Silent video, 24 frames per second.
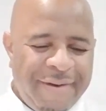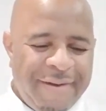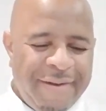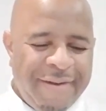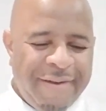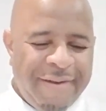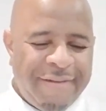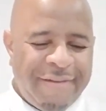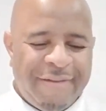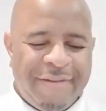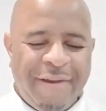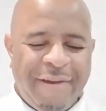
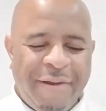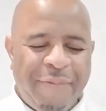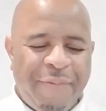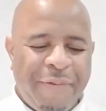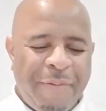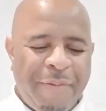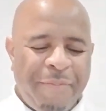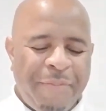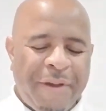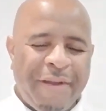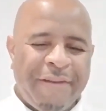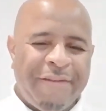That's a tough
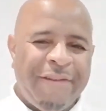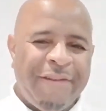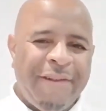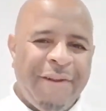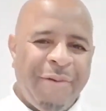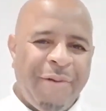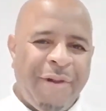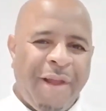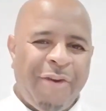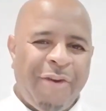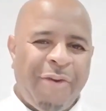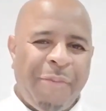one because, you know,
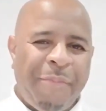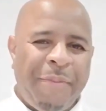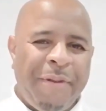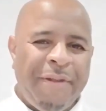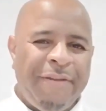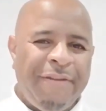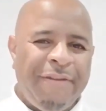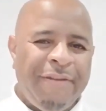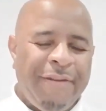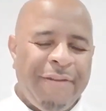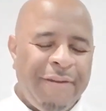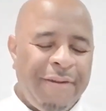like we've
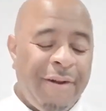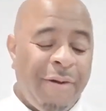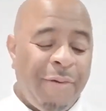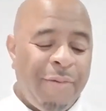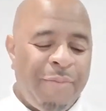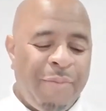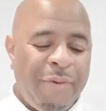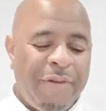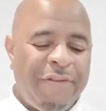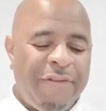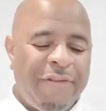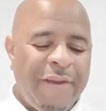been, you know,
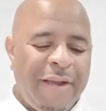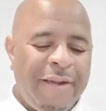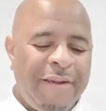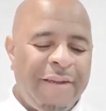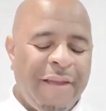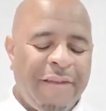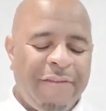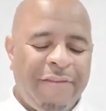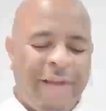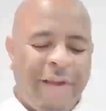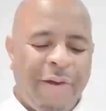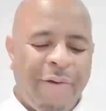we said
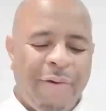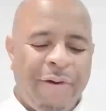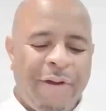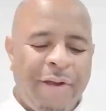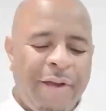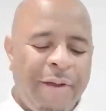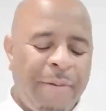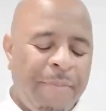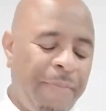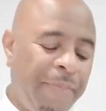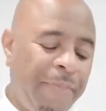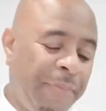yesterday
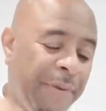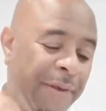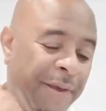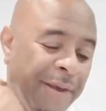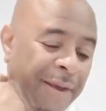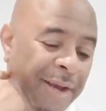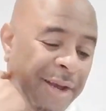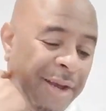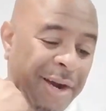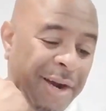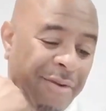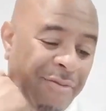on
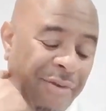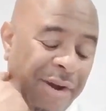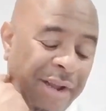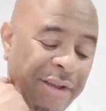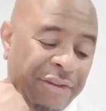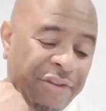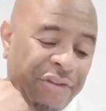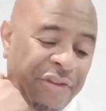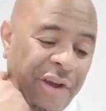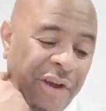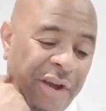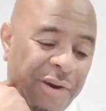
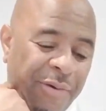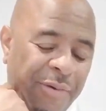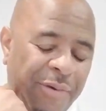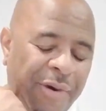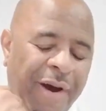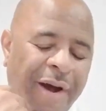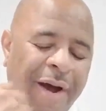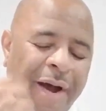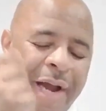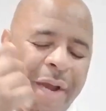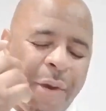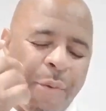Ray's
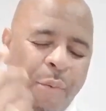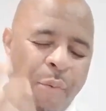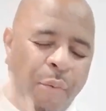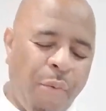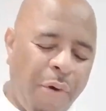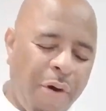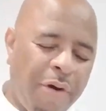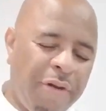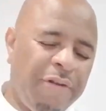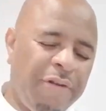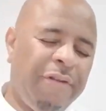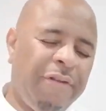channel, I
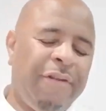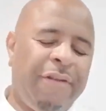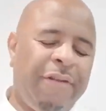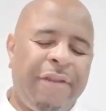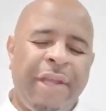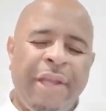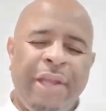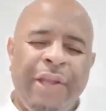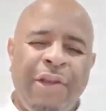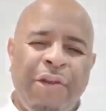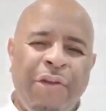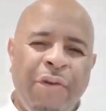want
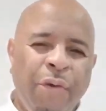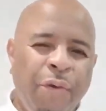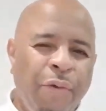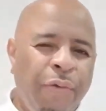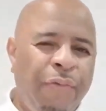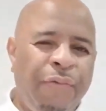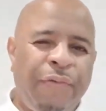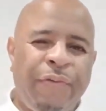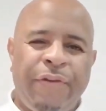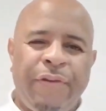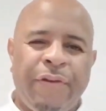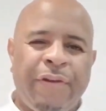the
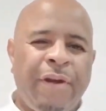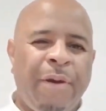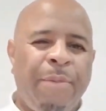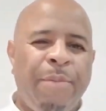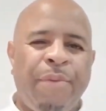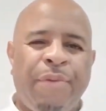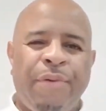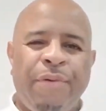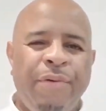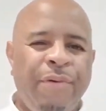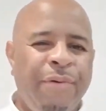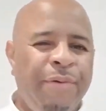youth to come
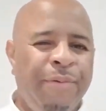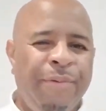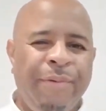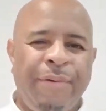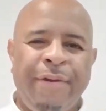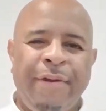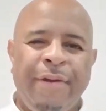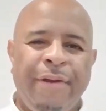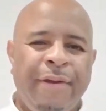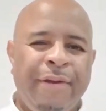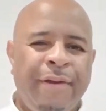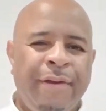through.
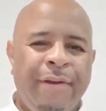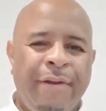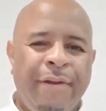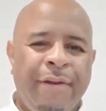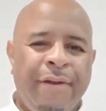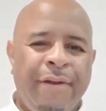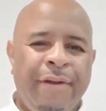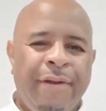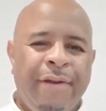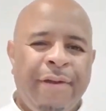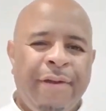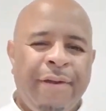
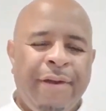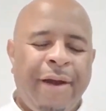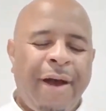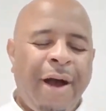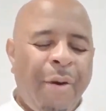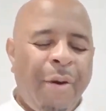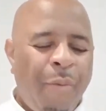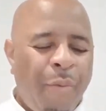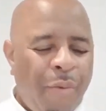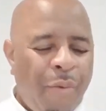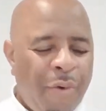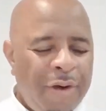
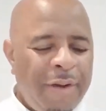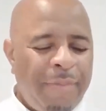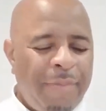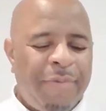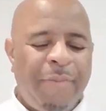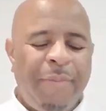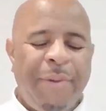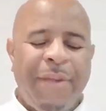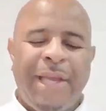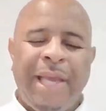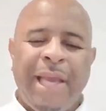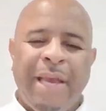I want them
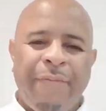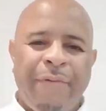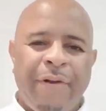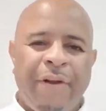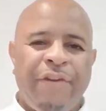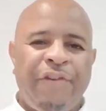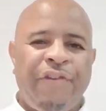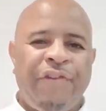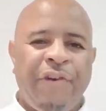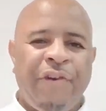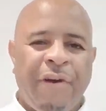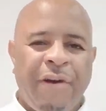to be given
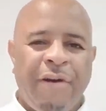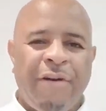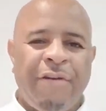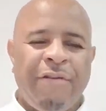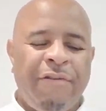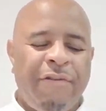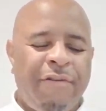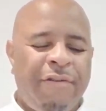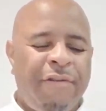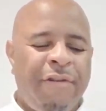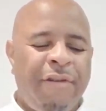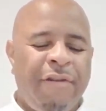a
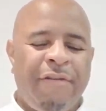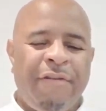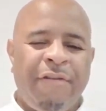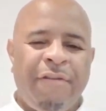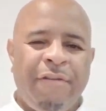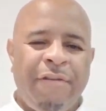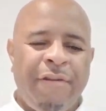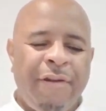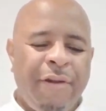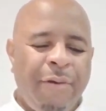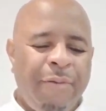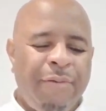chance
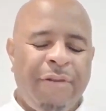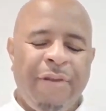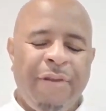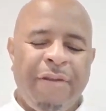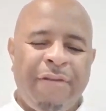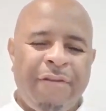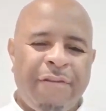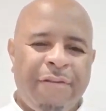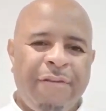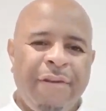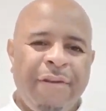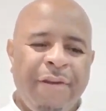this
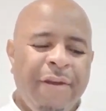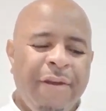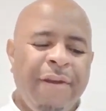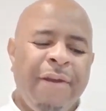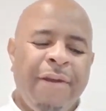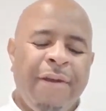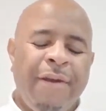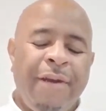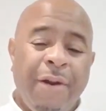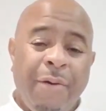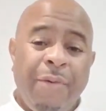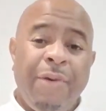
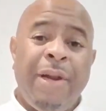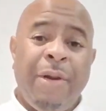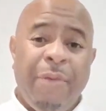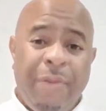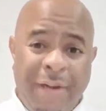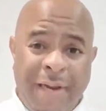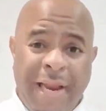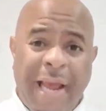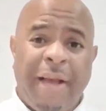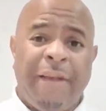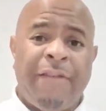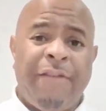
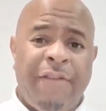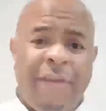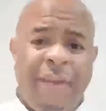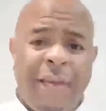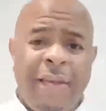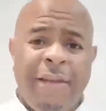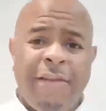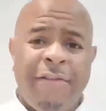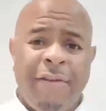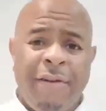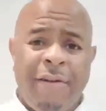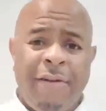next
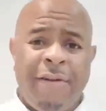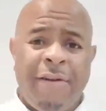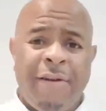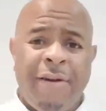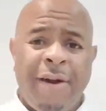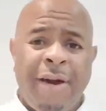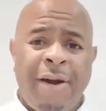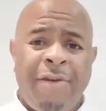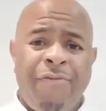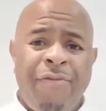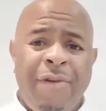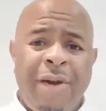season.
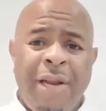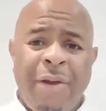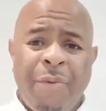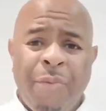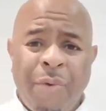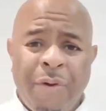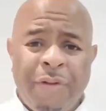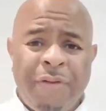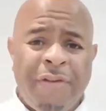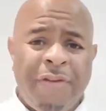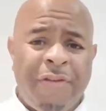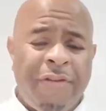I really
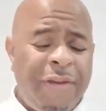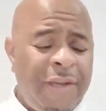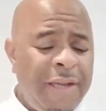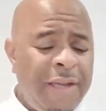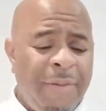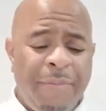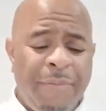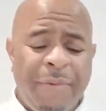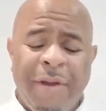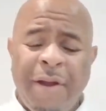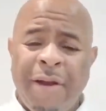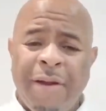want to see
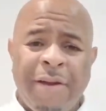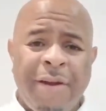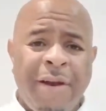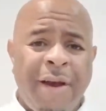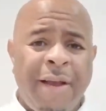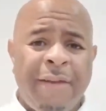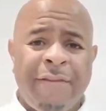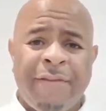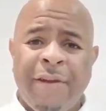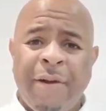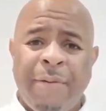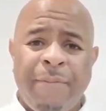them young
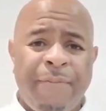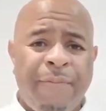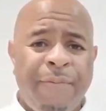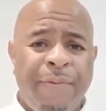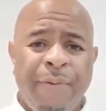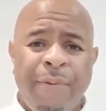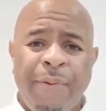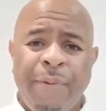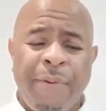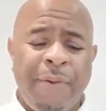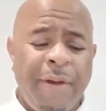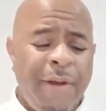guys come
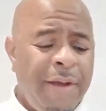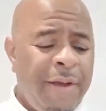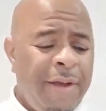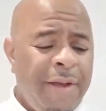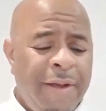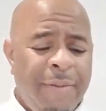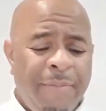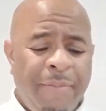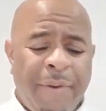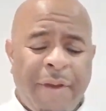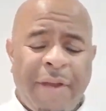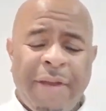through
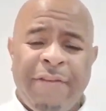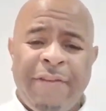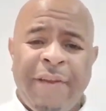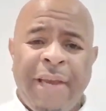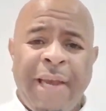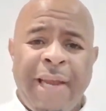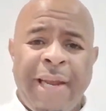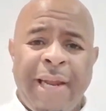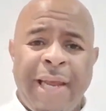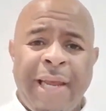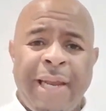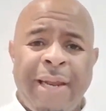because,
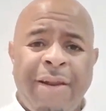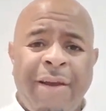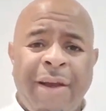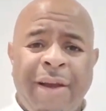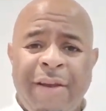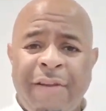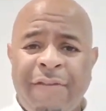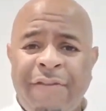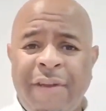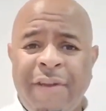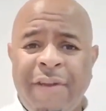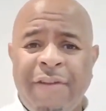Elaine, like
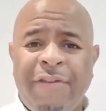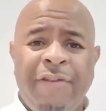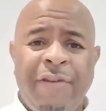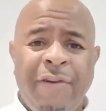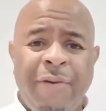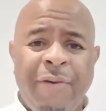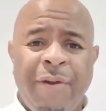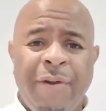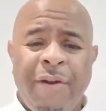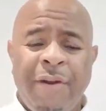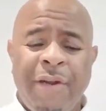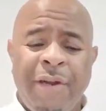I said to
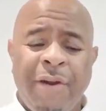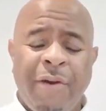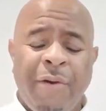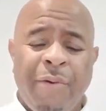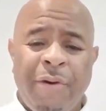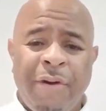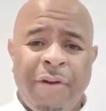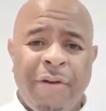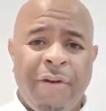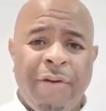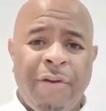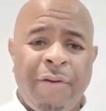you, and, you know,
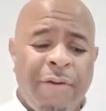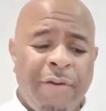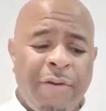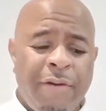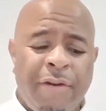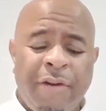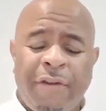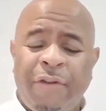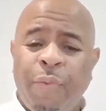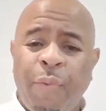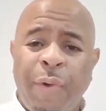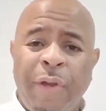on
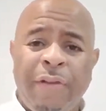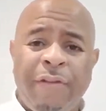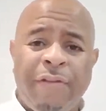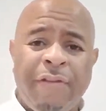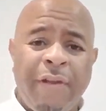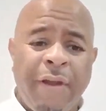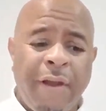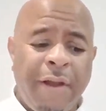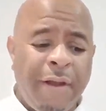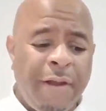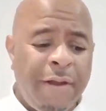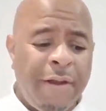the tweets
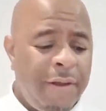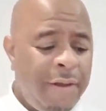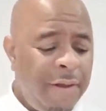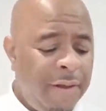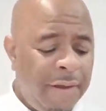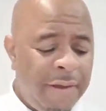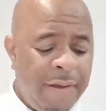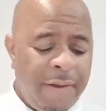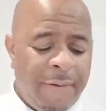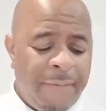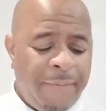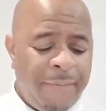there,
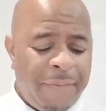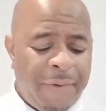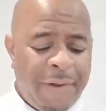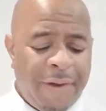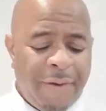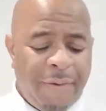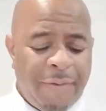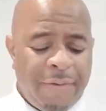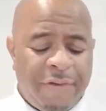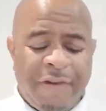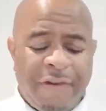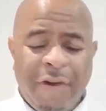you
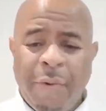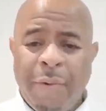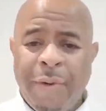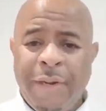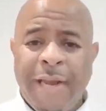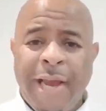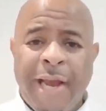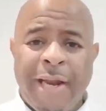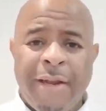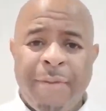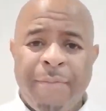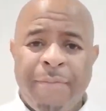know, Tony
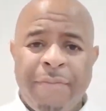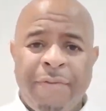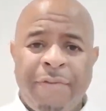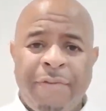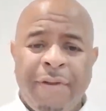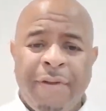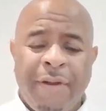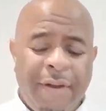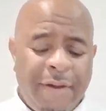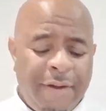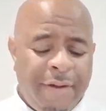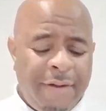Adams,
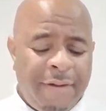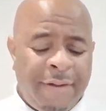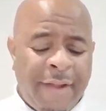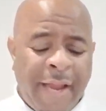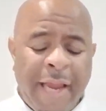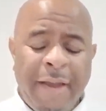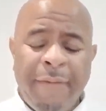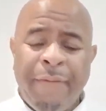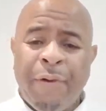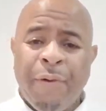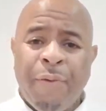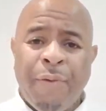
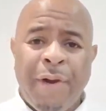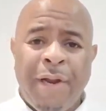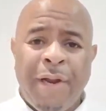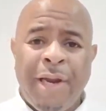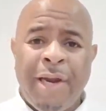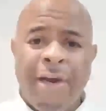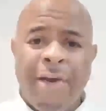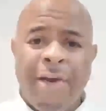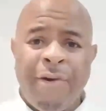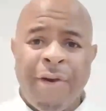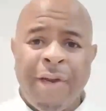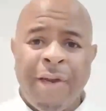David
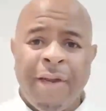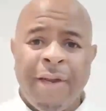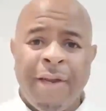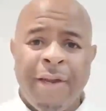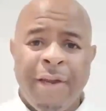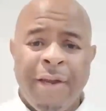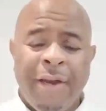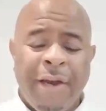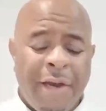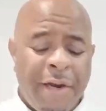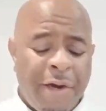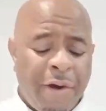O'Leary,
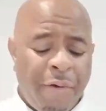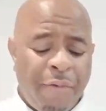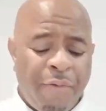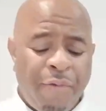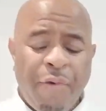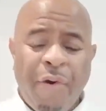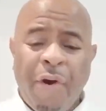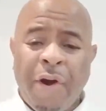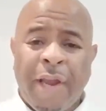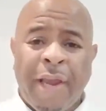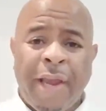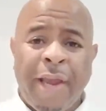you know,
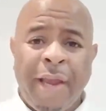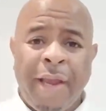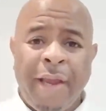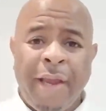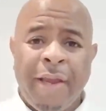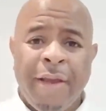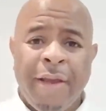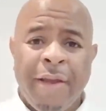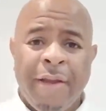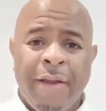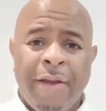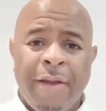Rocky,
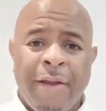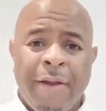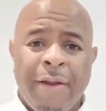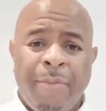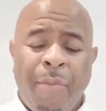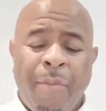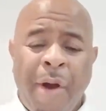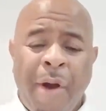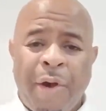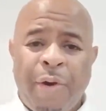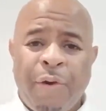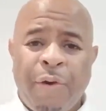
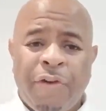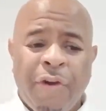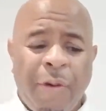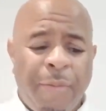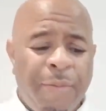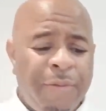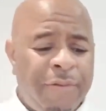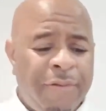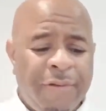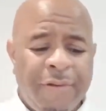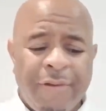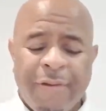Michael
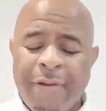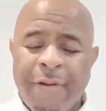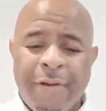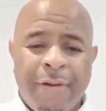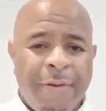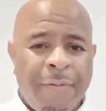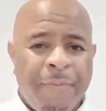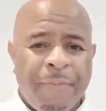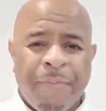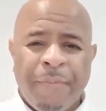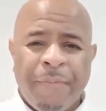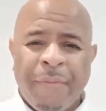Thomas,
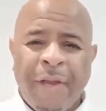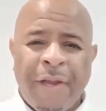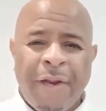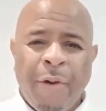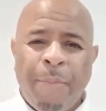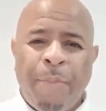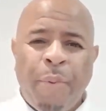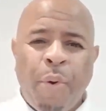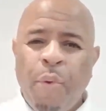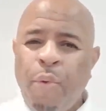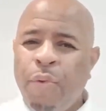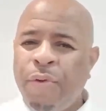you know,
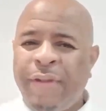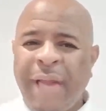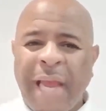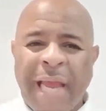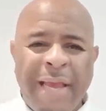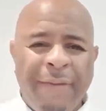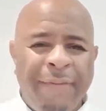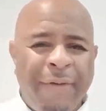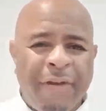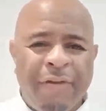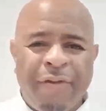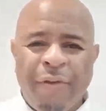Paul
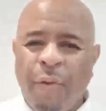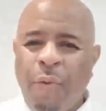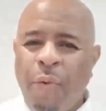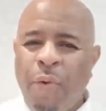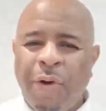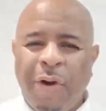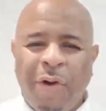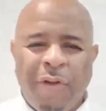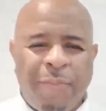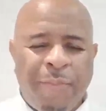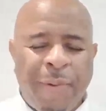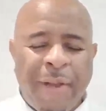Davis, all
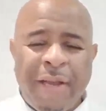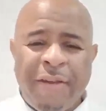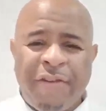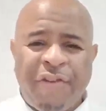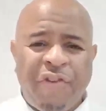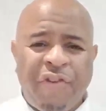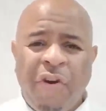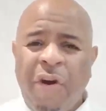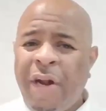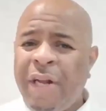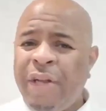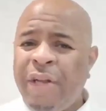those players,
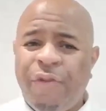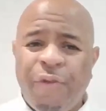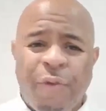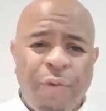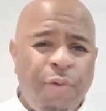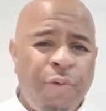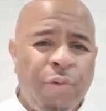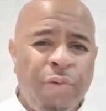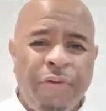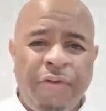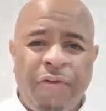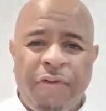Charlie
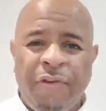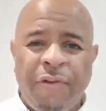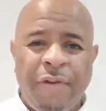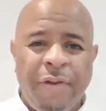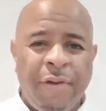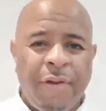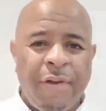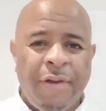George,